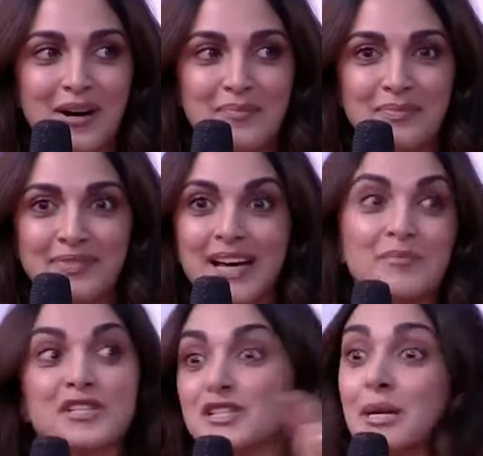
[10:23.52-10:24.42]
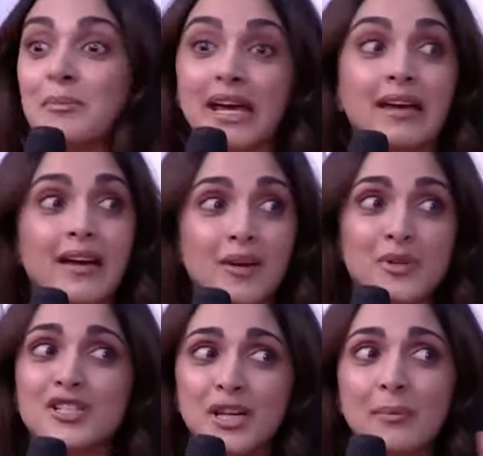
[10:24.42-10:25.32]
Which you have rejected.
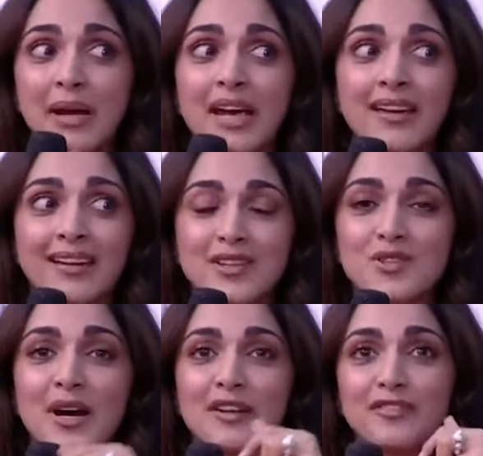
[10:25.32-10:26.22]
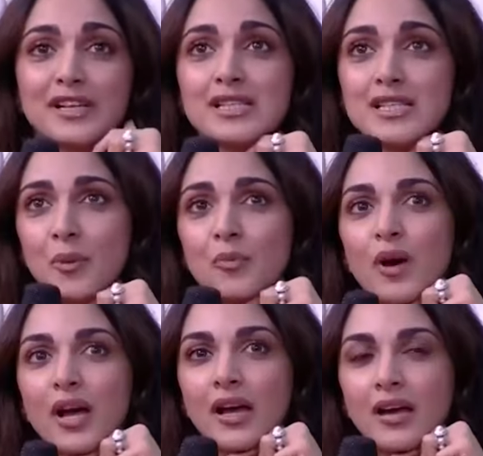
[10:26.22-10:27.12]
Which didn't make it. So I feel
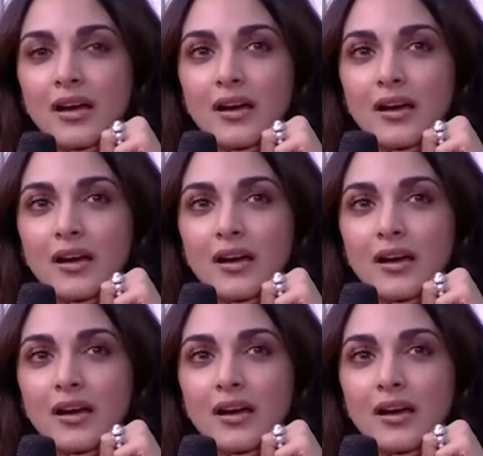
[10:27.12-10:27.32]
somewhere,